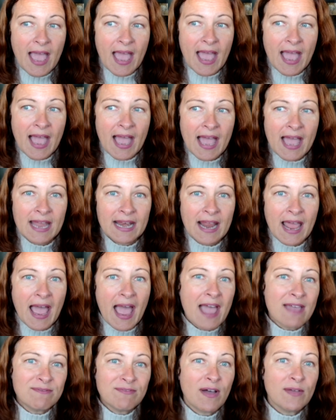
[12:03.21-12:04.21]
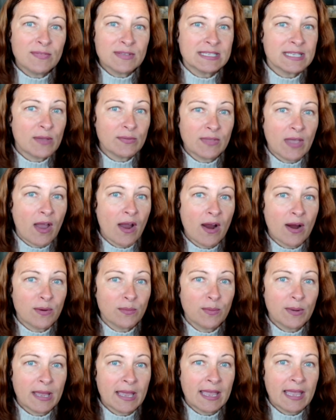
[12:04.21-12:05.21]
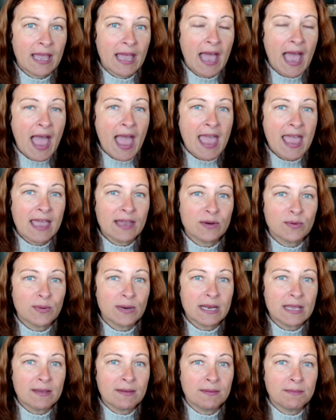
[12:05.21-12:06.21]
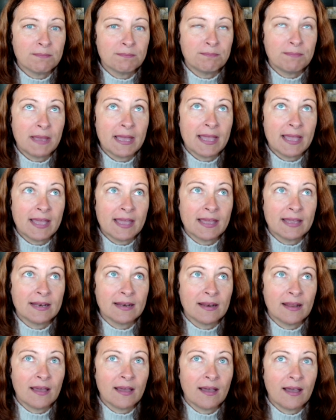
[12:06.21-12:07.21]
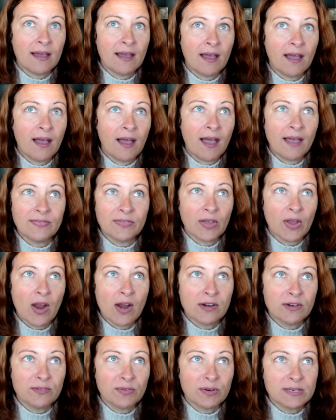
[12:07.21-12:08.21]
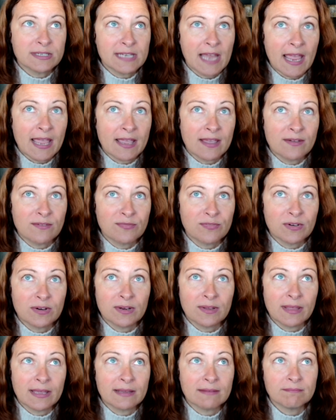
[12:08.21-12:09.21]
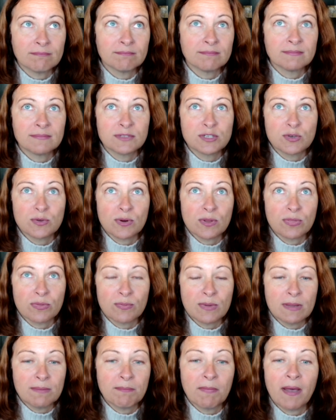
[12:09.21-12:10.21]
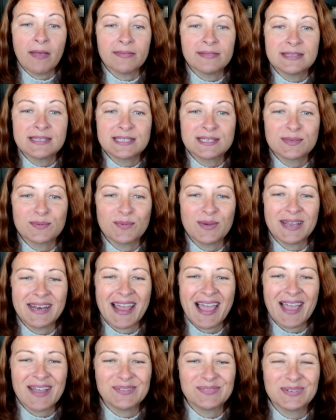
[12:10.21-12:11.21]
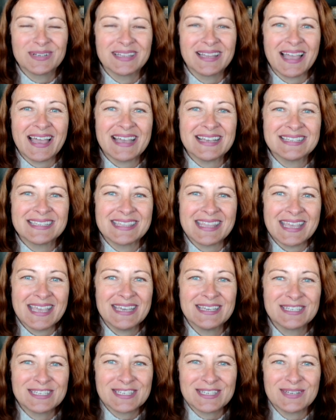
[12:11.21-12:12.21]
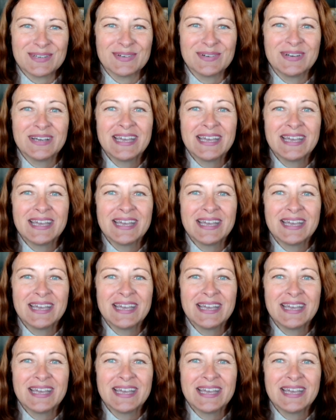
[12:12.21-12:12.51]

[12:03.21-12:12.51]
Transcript: And I found this out the hard way. I had already been on the carnivore diet for like 2 to 3 months when I realized the issue.